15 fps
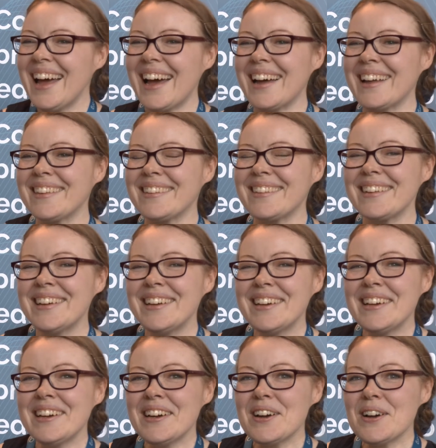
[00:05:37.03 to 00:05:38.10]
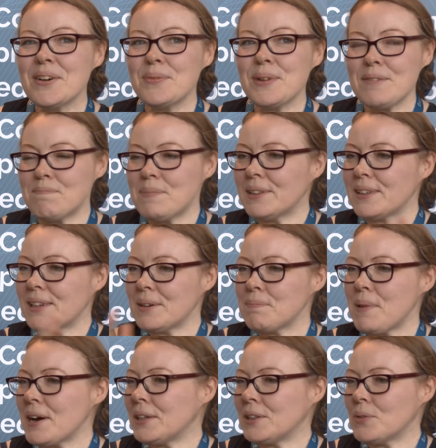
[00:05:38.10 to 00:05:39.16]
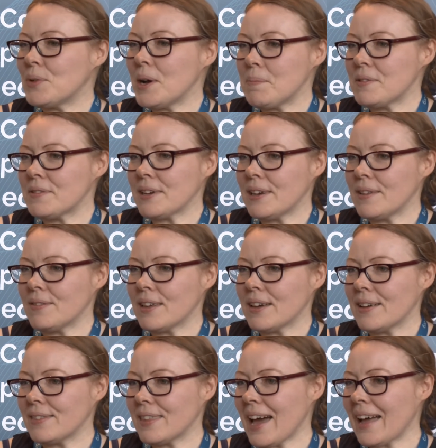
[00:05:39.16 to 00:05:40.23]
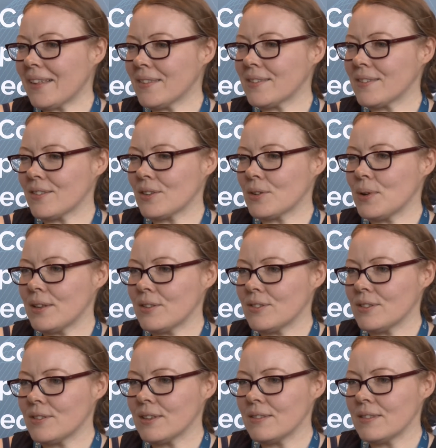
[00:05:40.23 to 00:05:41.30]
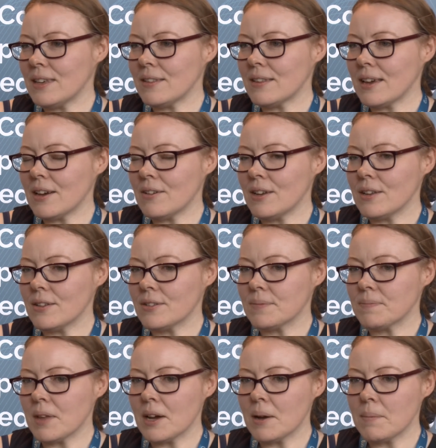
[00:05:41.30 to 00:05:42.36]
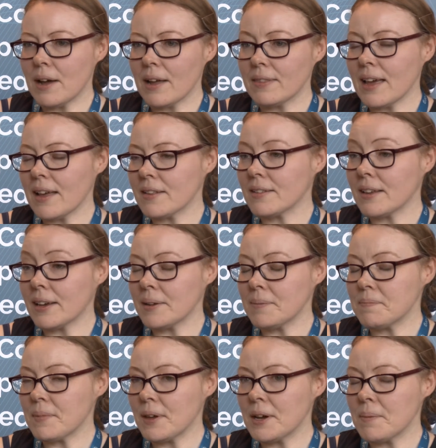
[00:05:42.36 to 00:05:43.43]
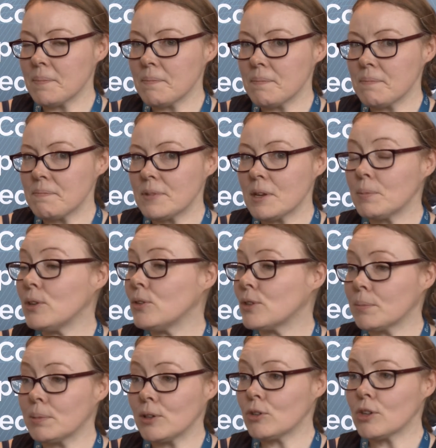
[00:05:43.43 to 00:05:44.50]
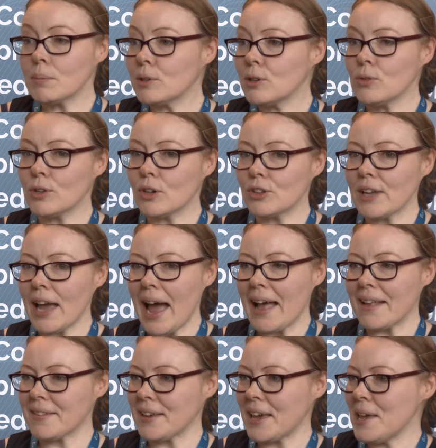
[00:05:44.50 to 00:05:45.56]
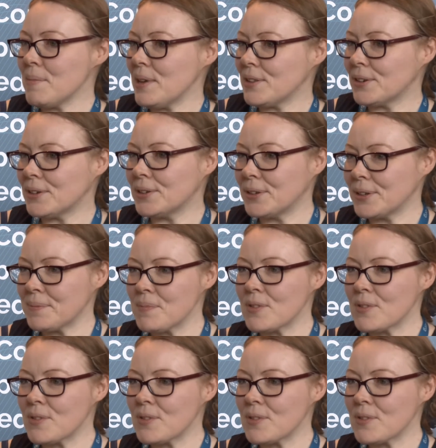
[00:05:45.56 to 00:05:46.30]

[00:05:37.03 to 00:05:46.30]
And we built a pilot website that answers the questions in these areas, and that's at www.askAMEE.org.